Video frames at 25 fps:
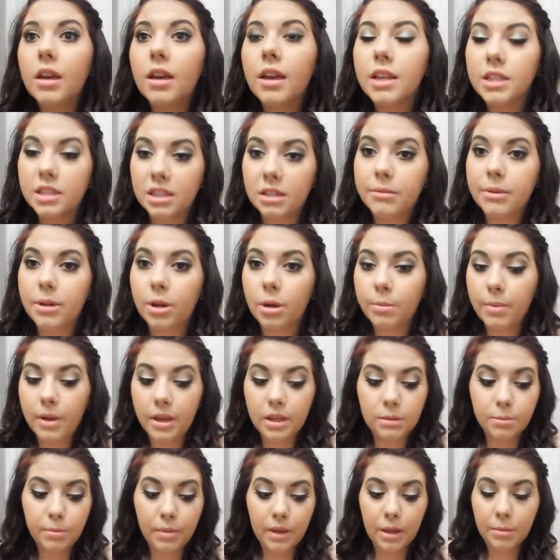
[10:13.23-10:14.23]
is going to be your
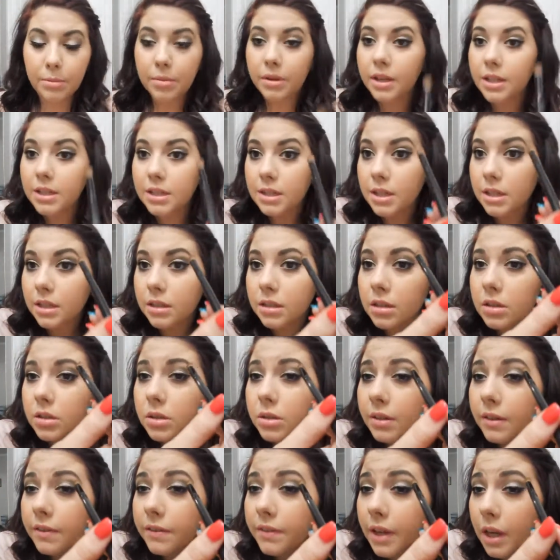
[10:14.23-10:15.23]
best bet, because this is
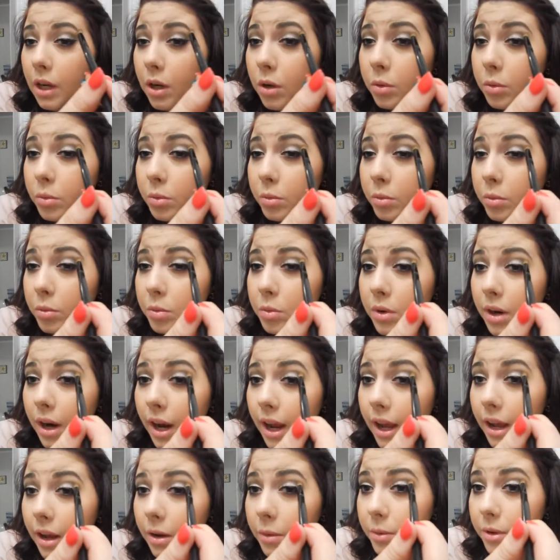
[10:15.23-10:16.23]
going to fit
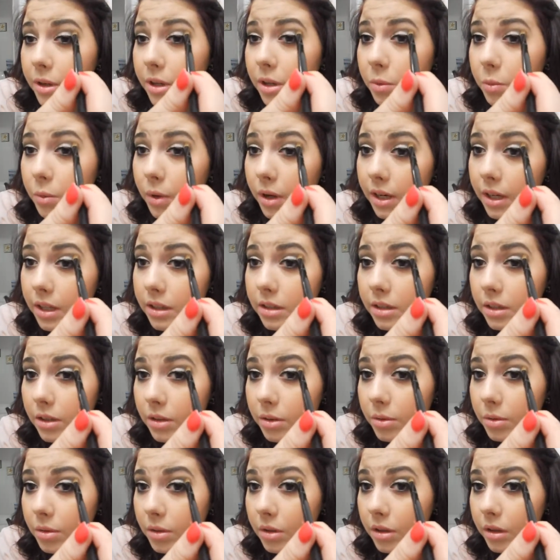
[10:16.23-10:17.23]
right where you want it
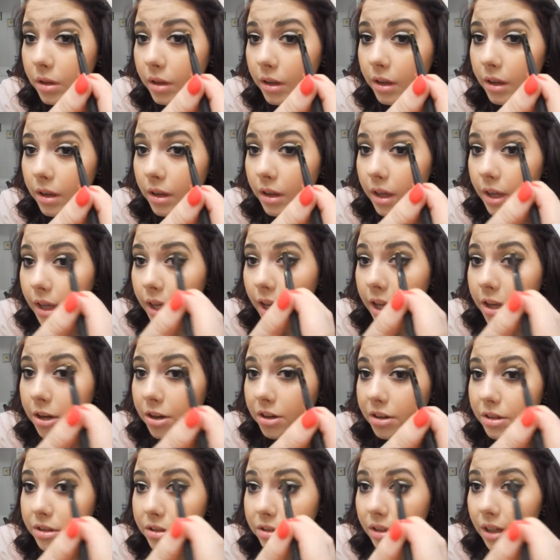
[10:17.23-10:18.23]
to, and
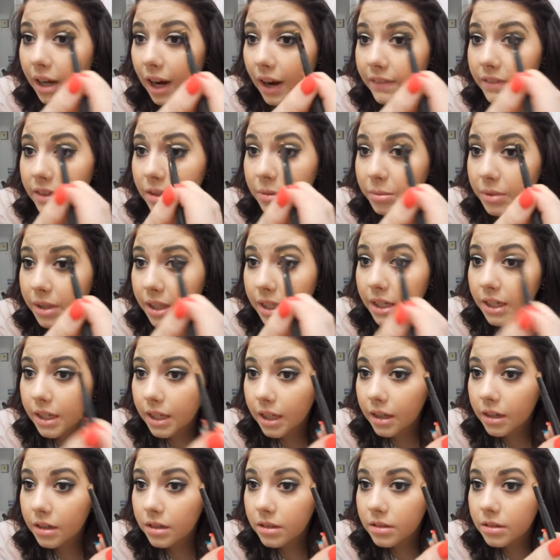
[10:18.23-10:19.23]
you're just going to have to blend
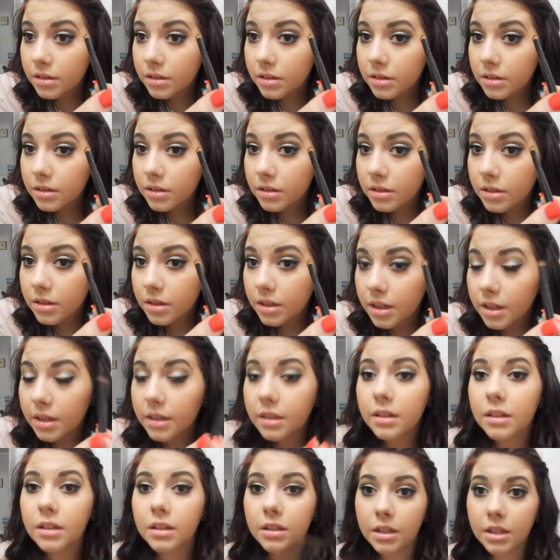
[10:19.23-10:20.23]
in.
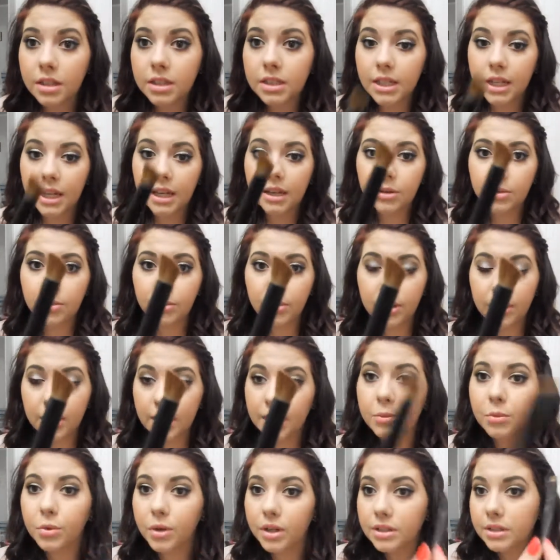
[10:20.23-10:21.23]
You see
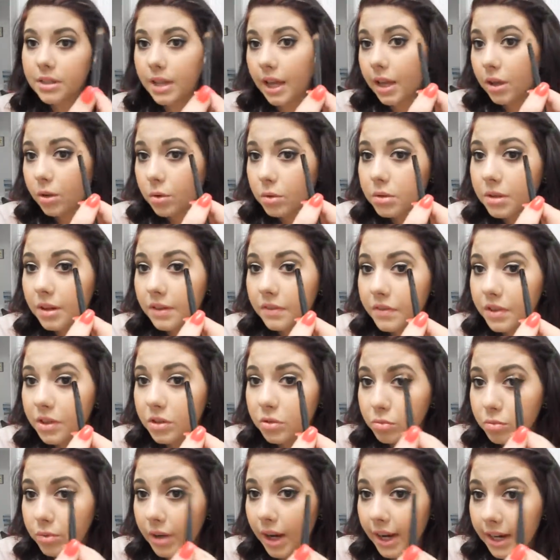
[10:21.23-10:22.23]
where it's angled, it
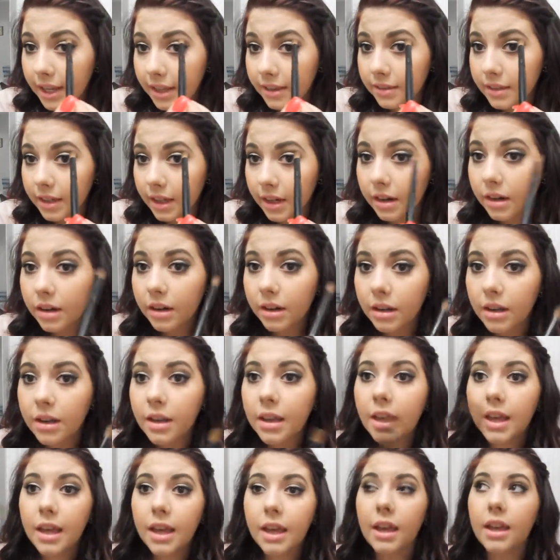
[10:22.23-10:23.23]
fits right in there.
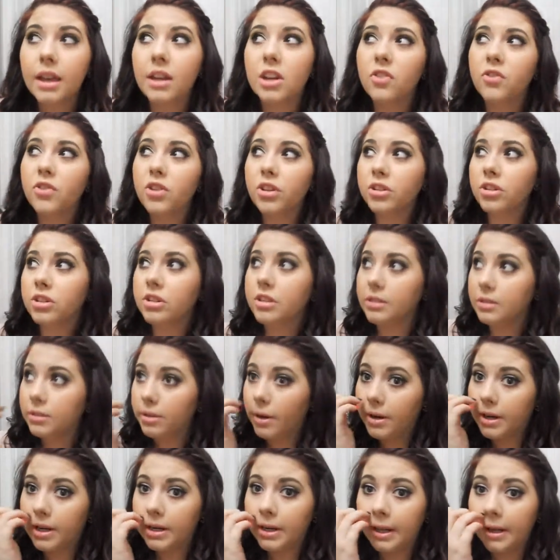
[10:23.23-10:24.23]
And if you're just
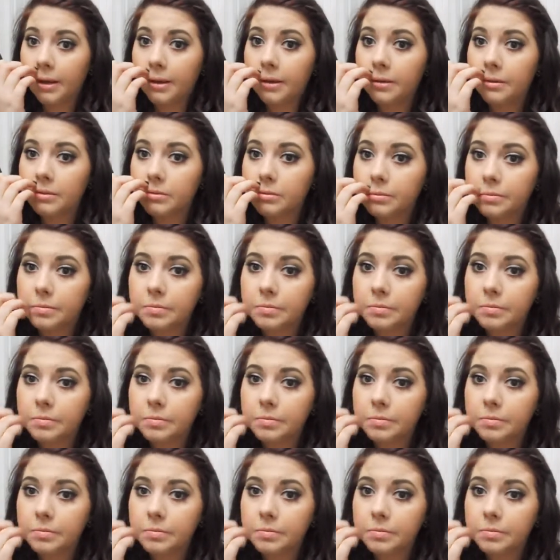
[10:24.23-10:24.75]
starting out